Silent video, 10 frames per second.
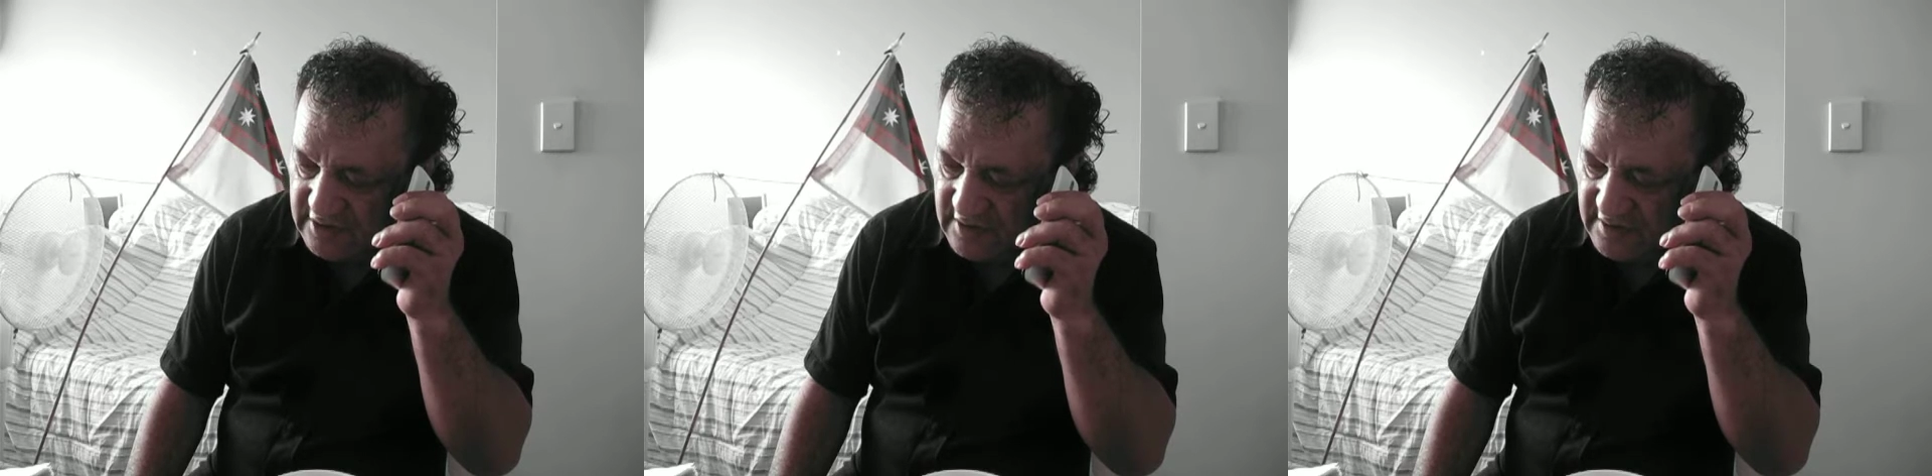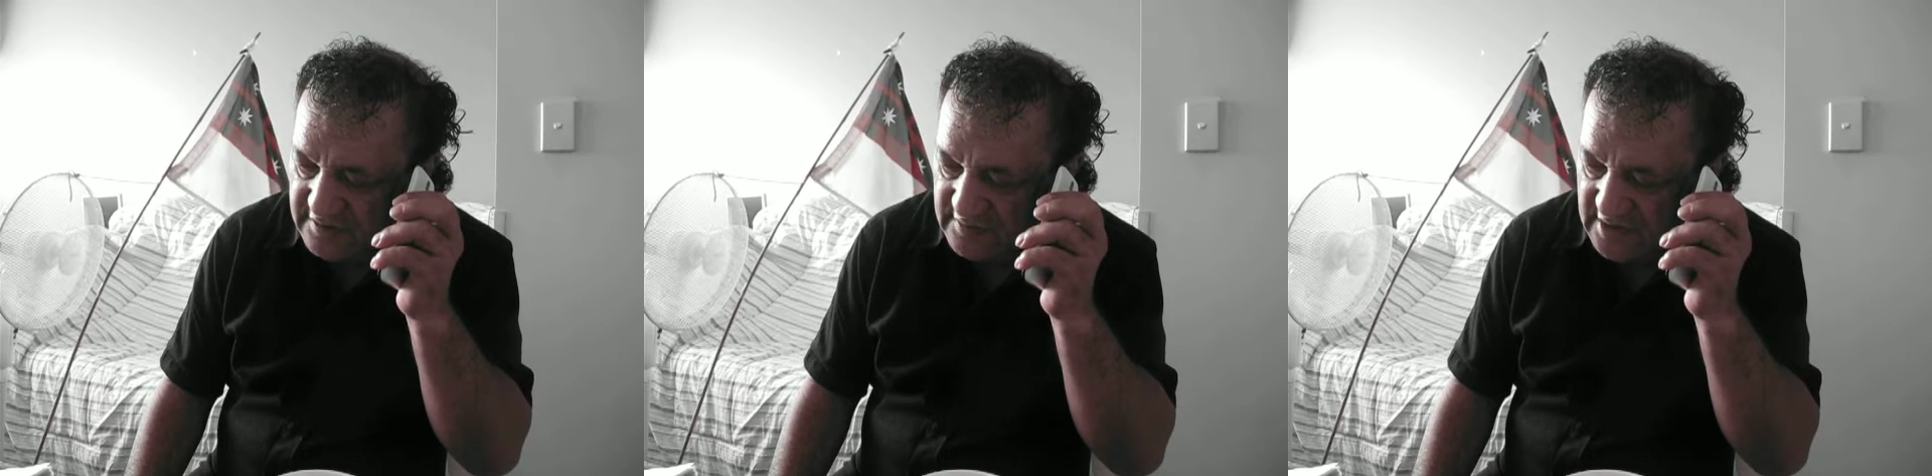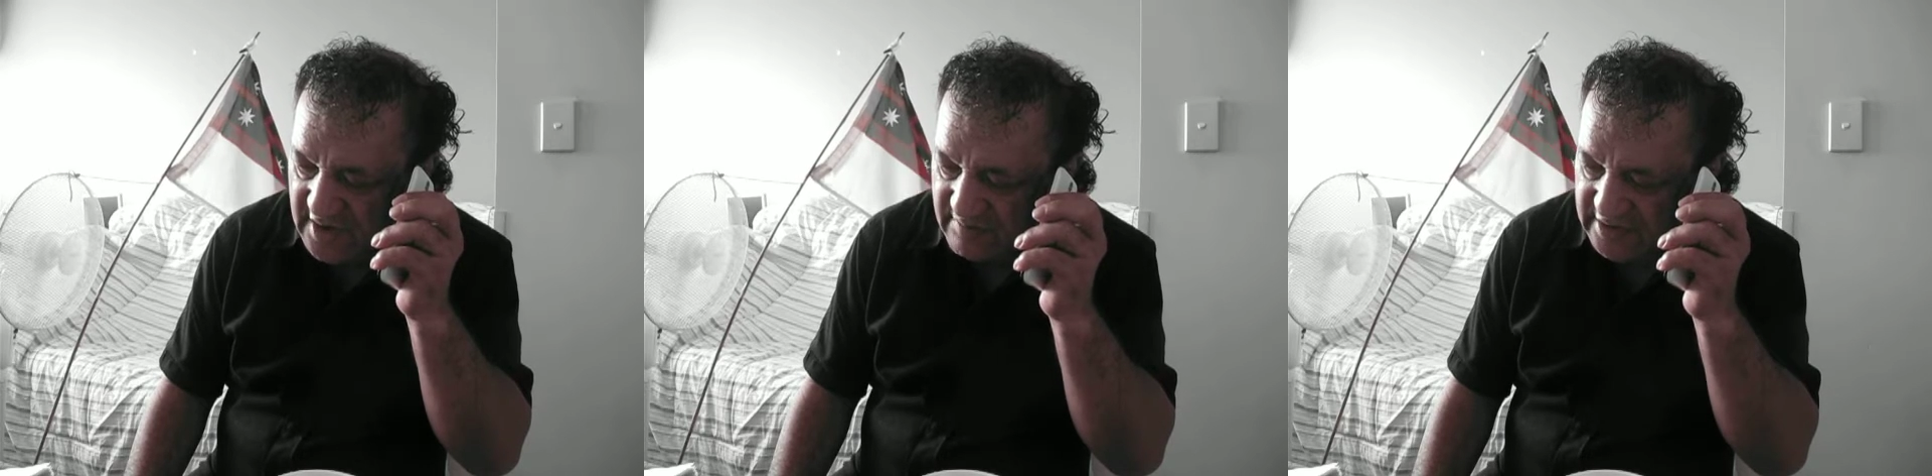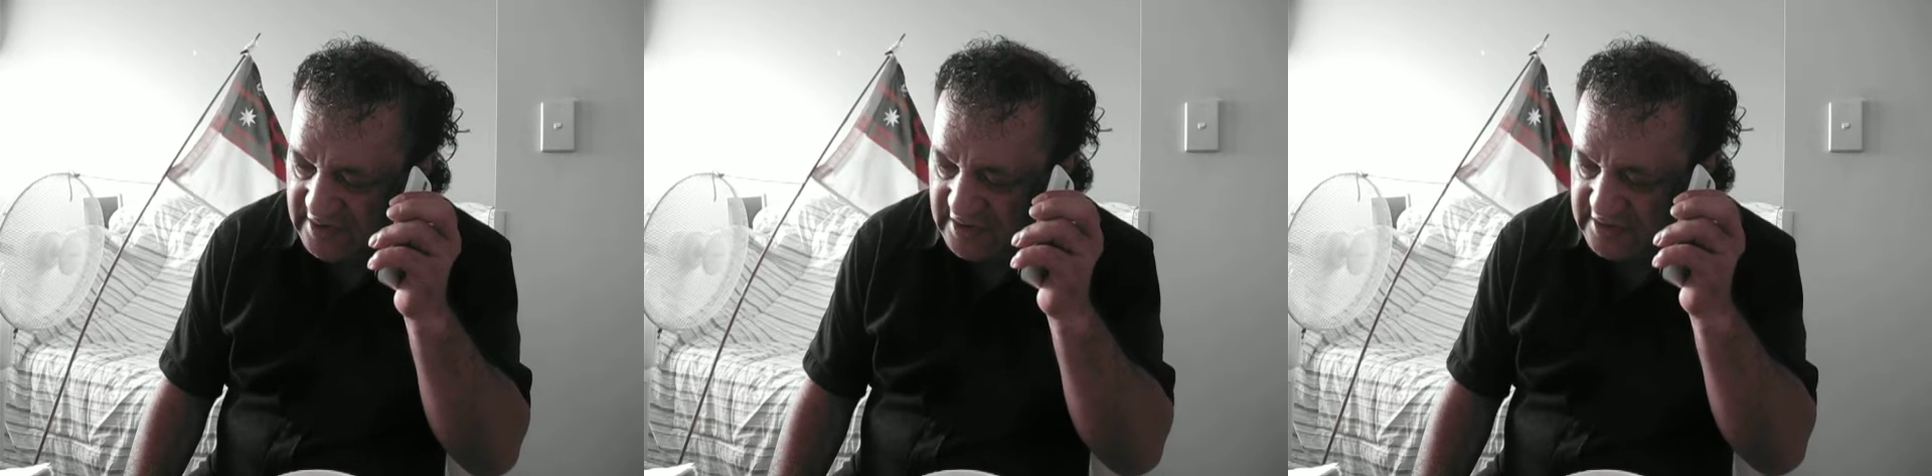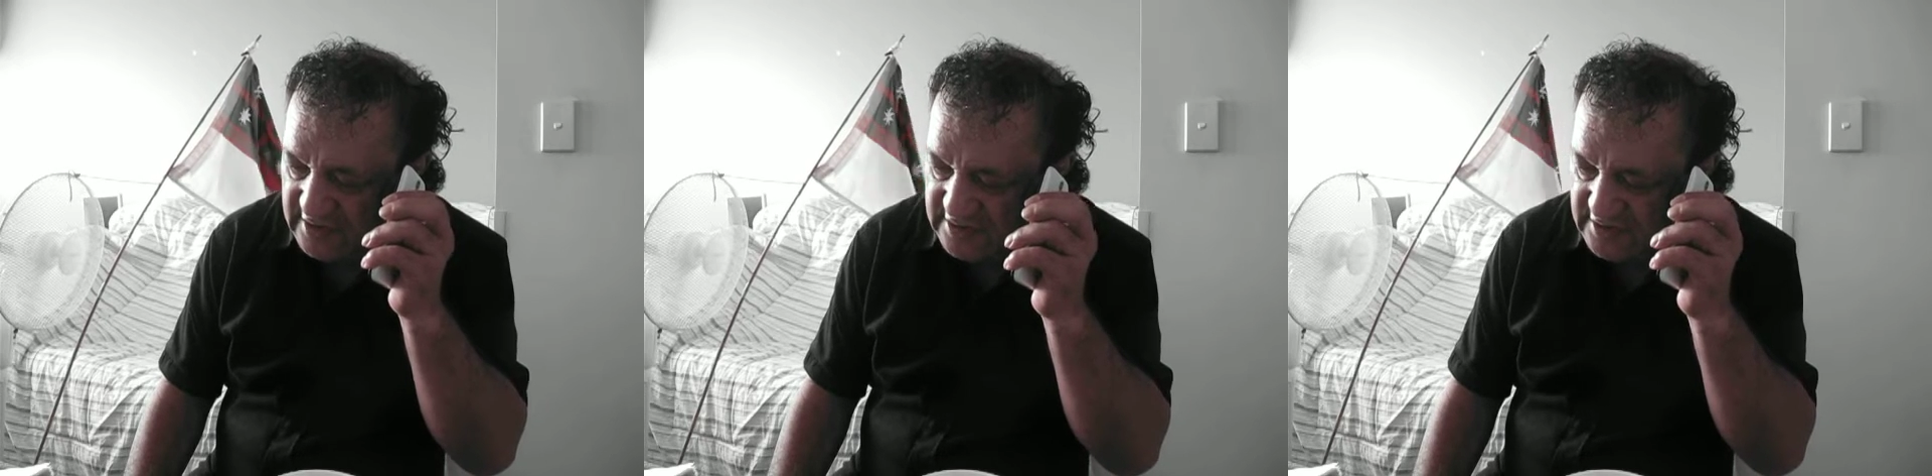No, it can't be the
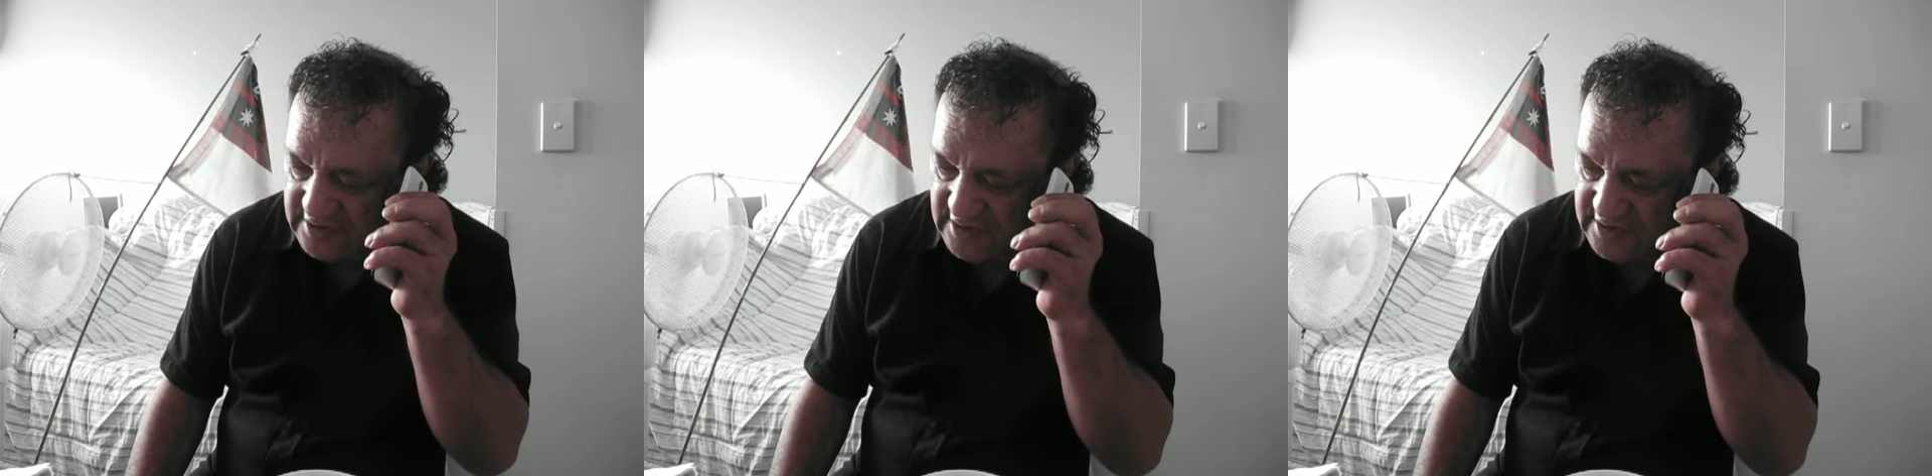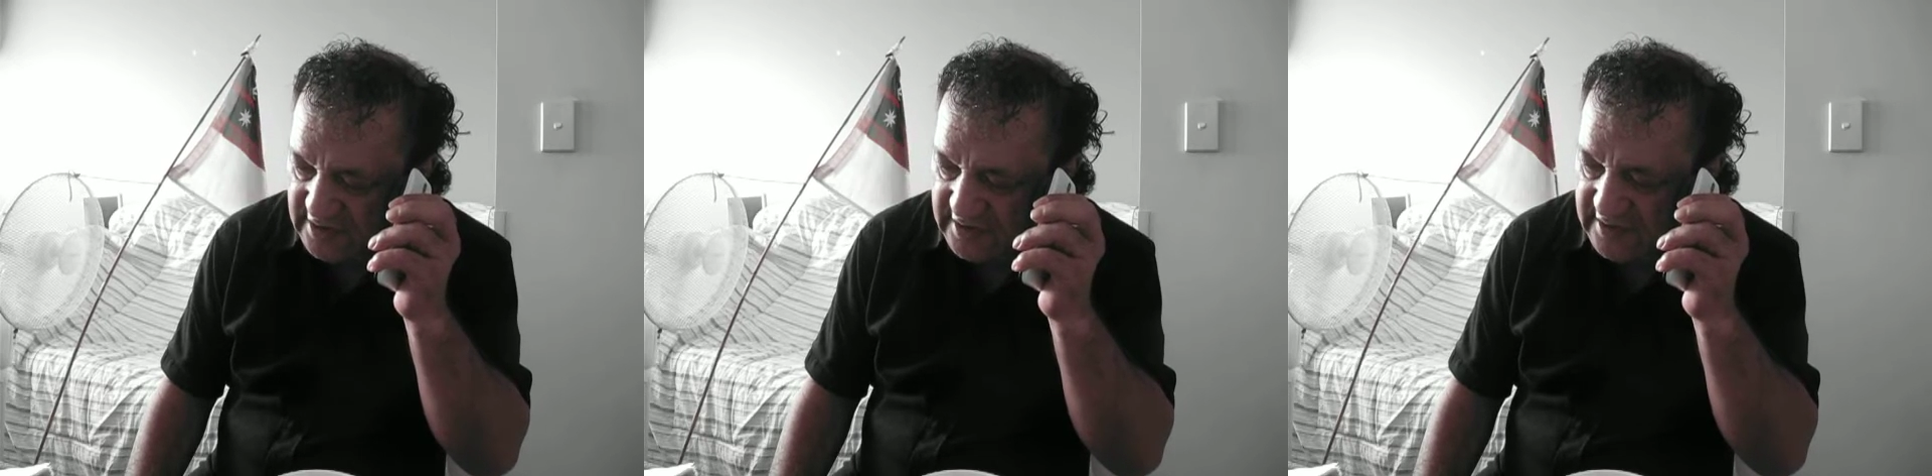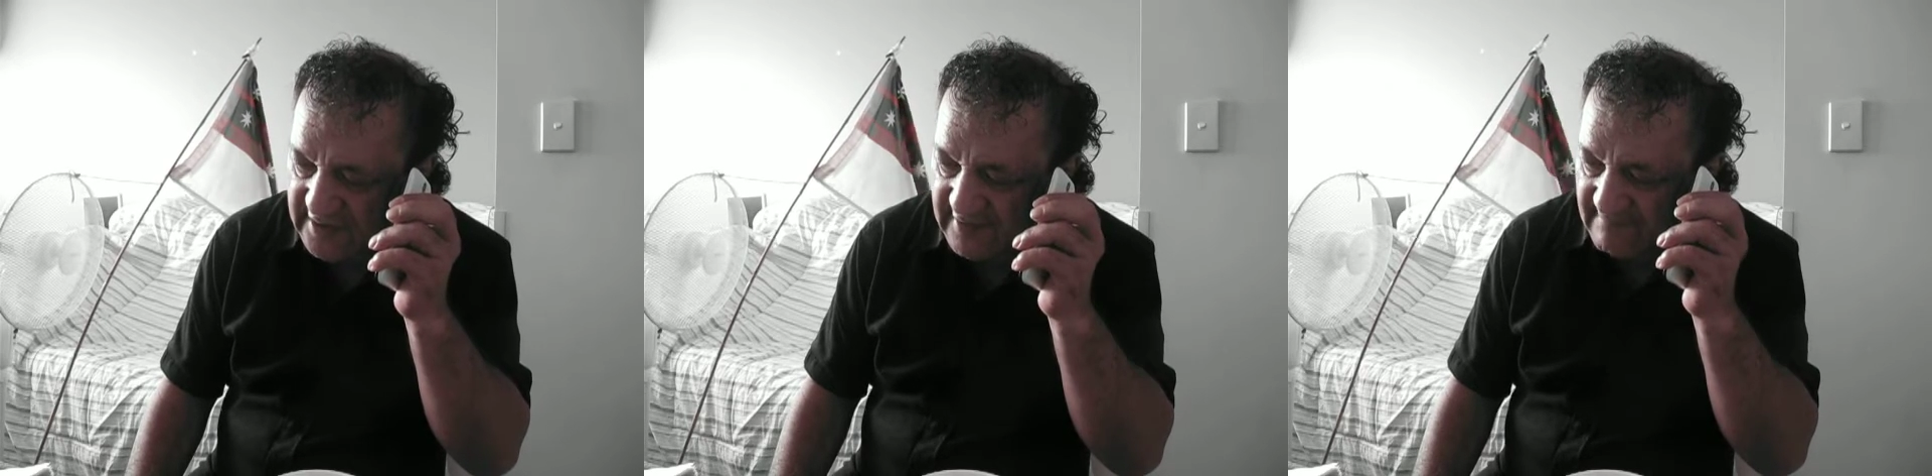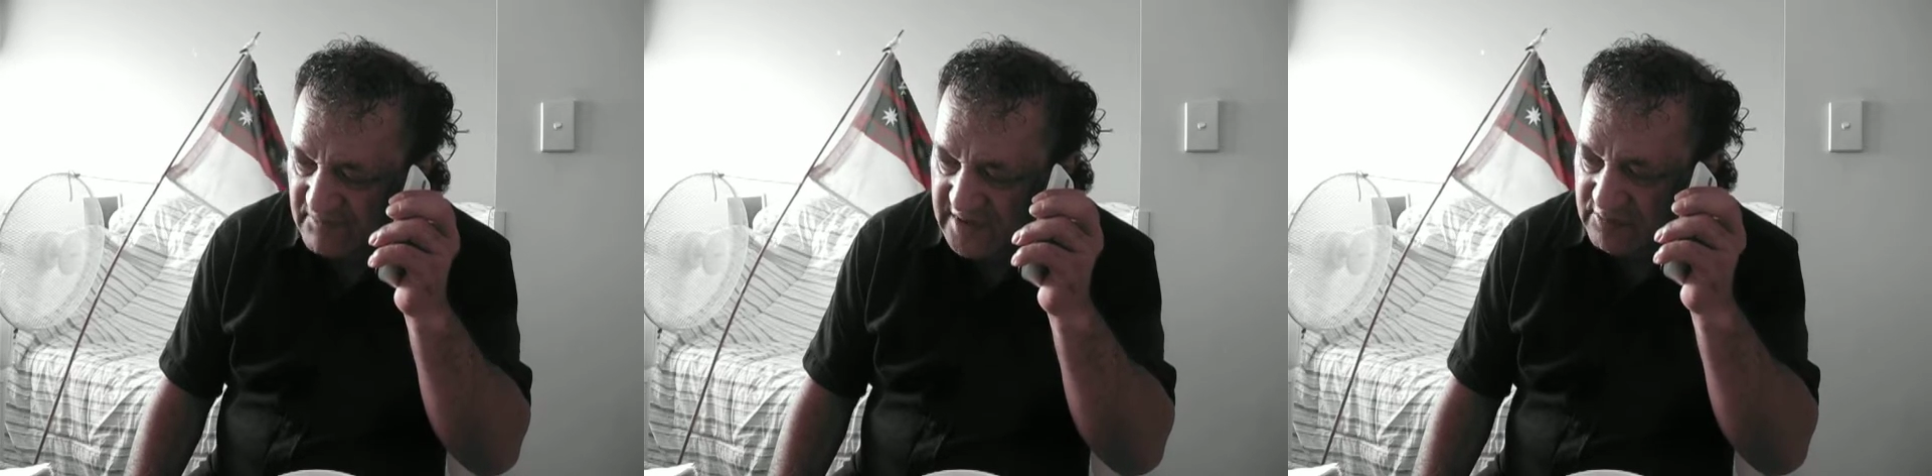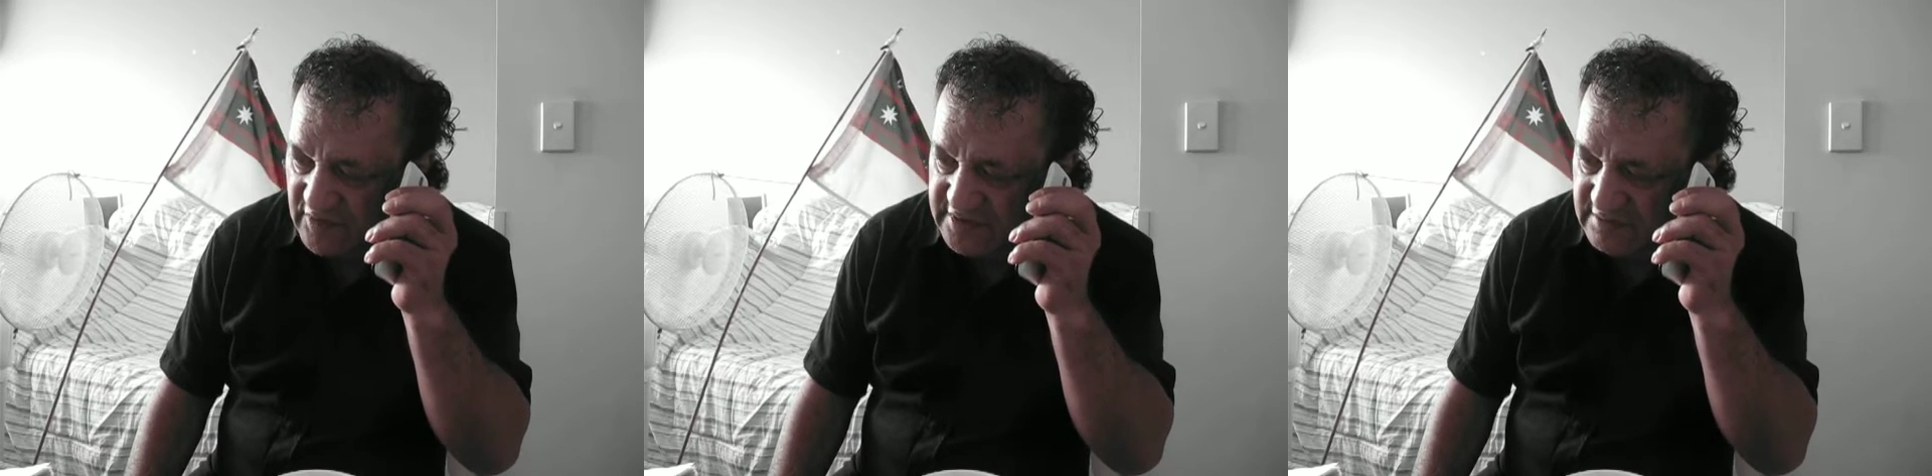8th. It's Sunday. It
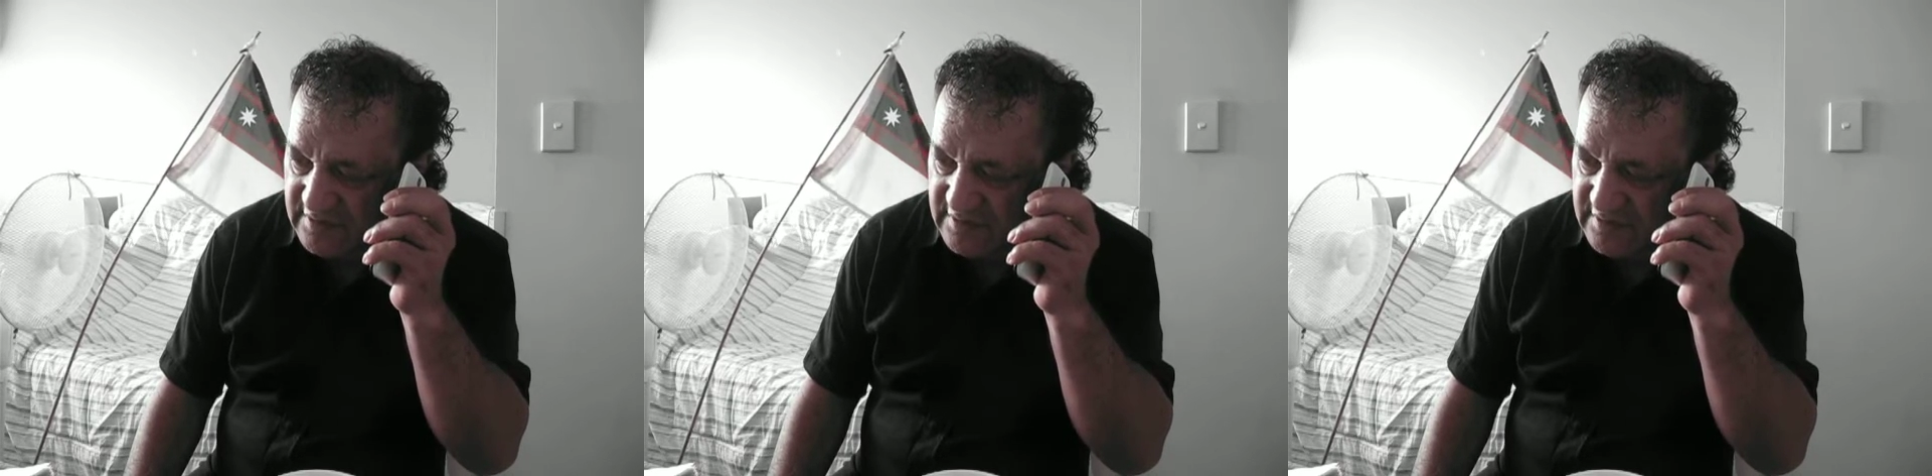was.